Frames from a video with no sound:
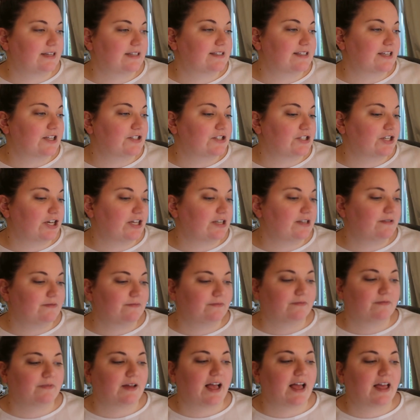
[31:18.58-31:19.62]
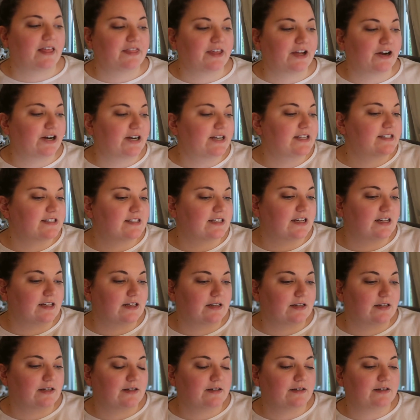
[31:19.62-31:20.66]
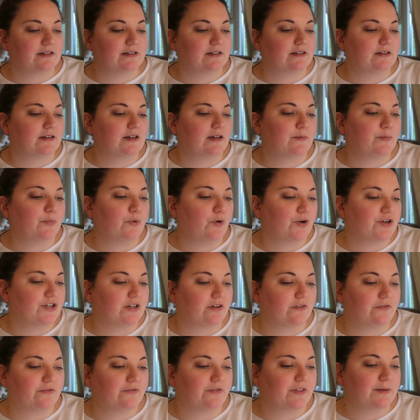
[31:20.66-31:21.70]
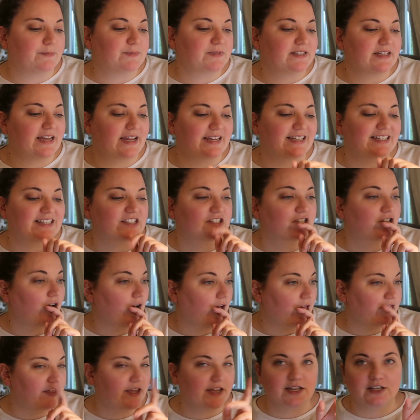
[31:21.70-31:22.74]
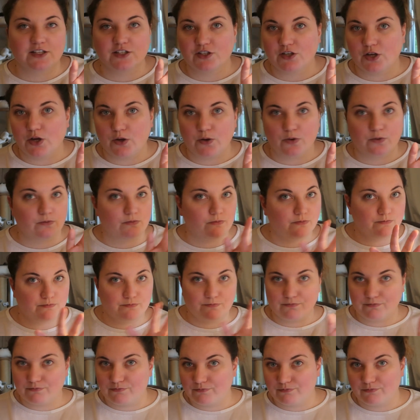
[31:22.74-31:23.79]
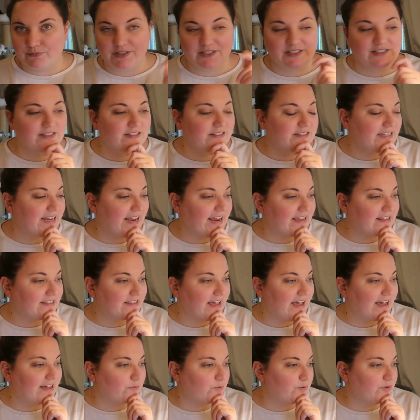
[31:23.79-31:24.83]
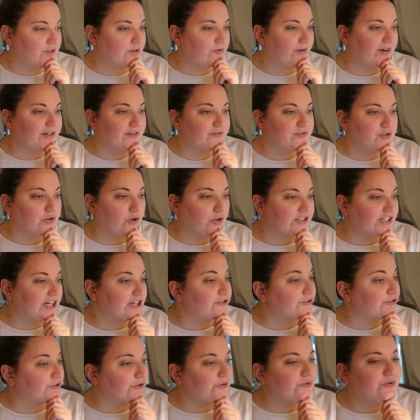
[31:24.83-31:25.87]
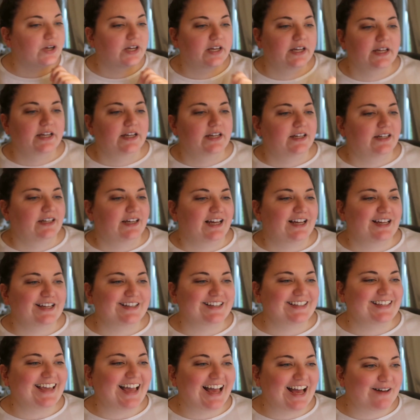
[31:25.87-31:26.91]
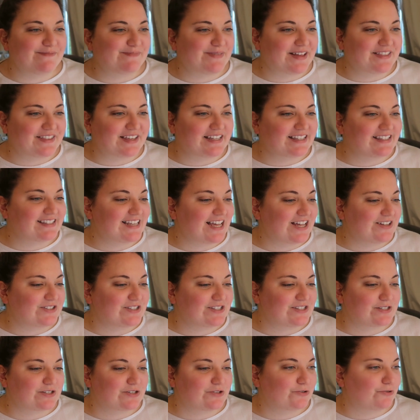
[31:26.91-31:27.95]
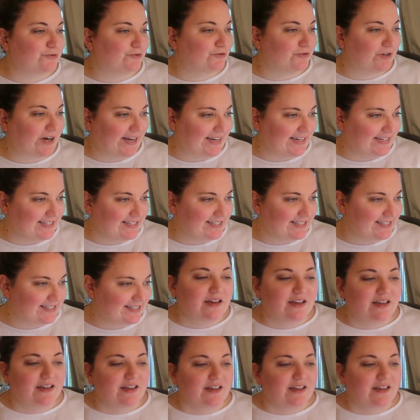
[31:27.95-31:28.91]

it sounds good. There is a point of them saying it's gothic, so take that with a grain of salt. I don't know. Yeah, but that sounds great.